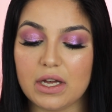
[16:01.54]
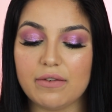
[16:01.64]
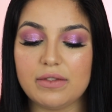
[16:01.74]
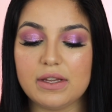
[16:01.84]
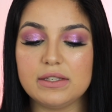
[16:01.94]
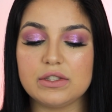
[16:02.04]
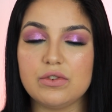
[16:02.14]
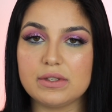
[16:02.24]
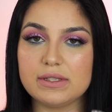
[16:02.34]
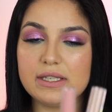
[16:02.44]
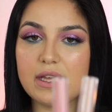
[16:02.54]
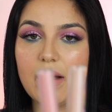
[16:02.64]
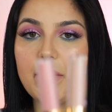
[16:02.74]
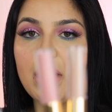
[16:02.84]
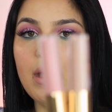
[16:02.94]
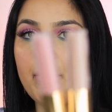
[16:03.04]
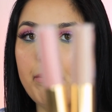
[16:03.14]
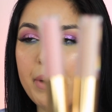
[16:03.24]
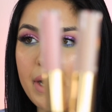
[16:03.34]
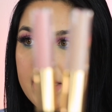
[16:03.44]
of these so you can see them.
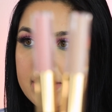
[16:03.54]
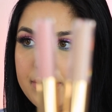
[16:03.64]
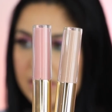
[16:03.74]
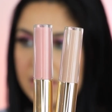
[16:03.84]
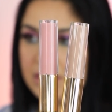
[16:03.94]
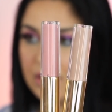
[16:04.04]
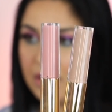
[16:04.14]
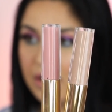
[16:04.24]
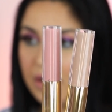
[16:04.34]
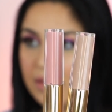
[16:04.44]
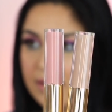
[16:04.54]
But these are the